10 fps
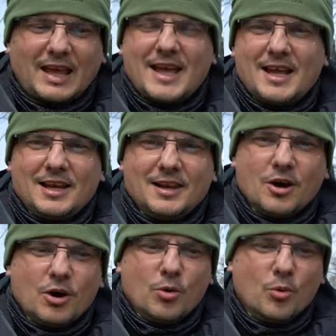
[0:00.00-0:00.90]

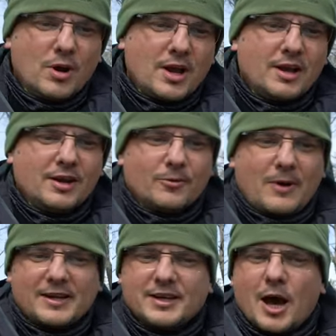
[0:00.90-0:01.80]
Hello!
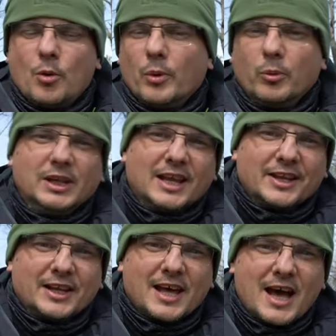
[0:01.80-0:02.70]
Right now we will
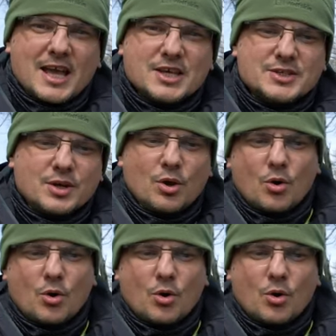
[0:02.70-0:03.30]
analyze